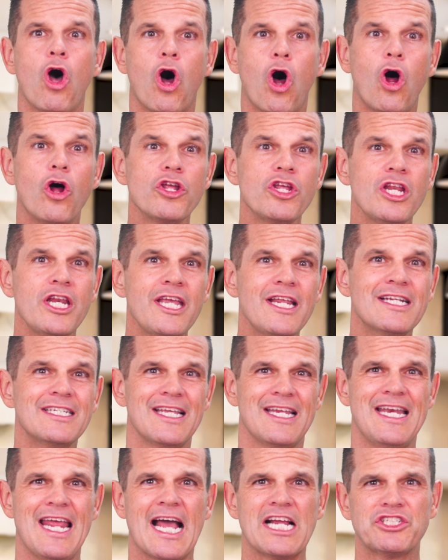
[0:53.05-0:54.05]
All you need is
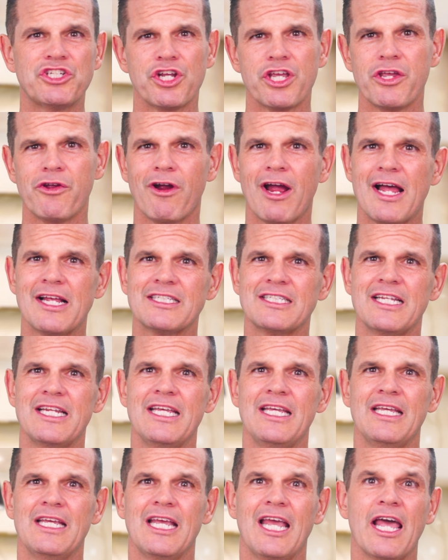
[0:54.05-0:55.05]
a dash of
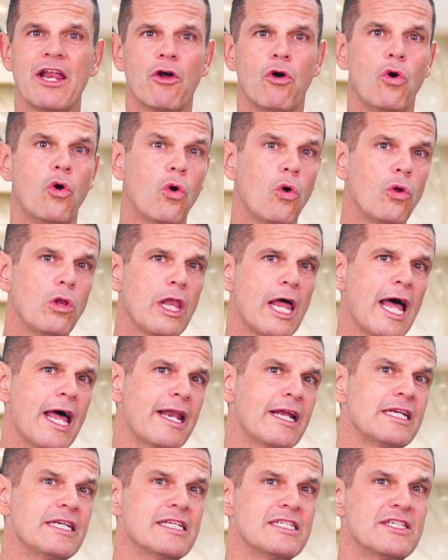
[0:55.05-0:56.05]
curiosity and a whole
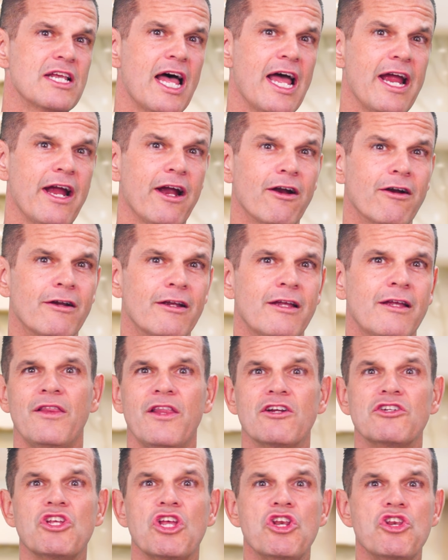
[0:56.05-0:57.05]
lot of desire.
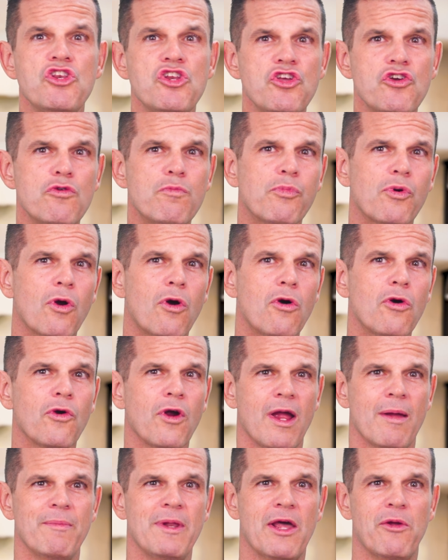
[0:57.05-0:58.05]
There's a new
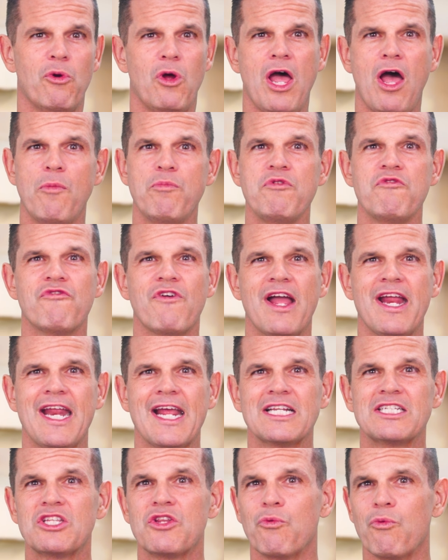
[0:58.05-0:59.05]
program that will help you
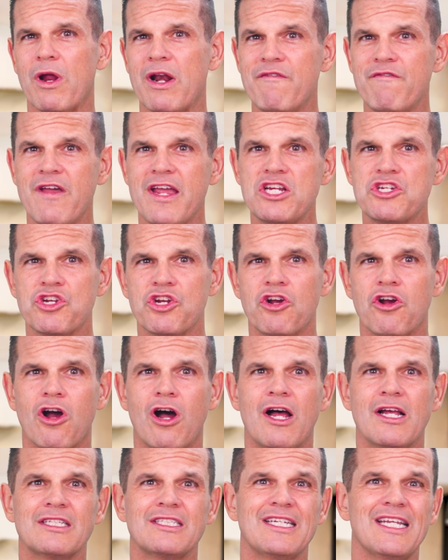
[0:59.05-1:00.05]
finance the renovation
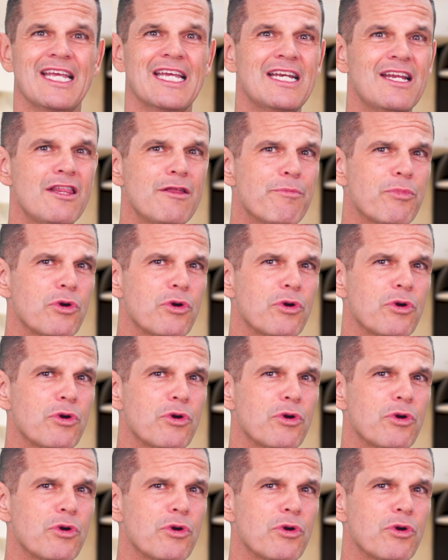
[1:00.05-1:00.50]
cost into the